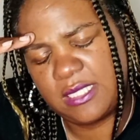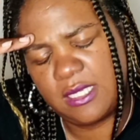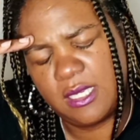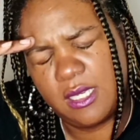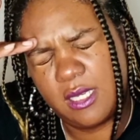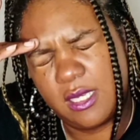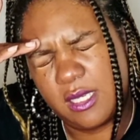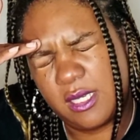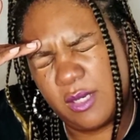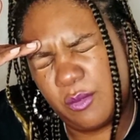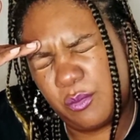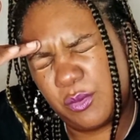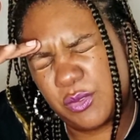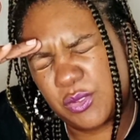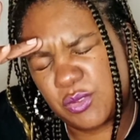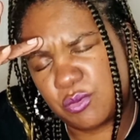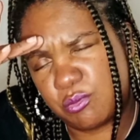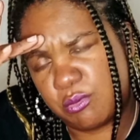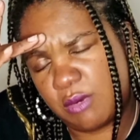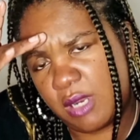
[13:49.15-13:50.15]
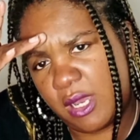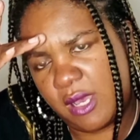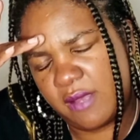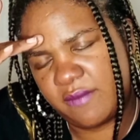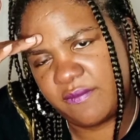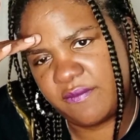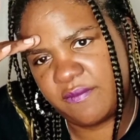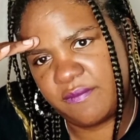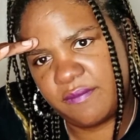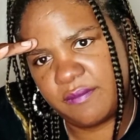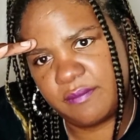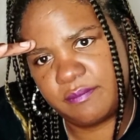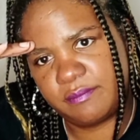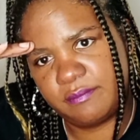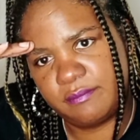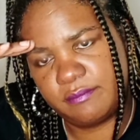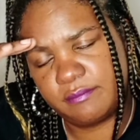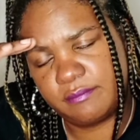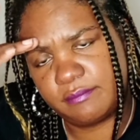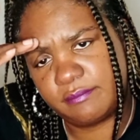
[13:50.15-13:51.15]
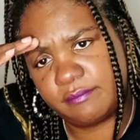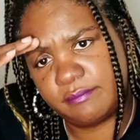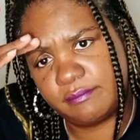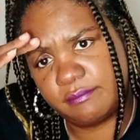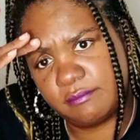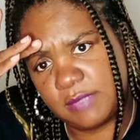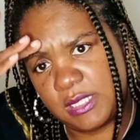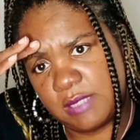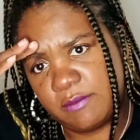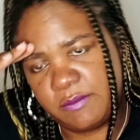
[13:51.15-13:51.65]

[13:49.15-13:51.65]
It was rough. It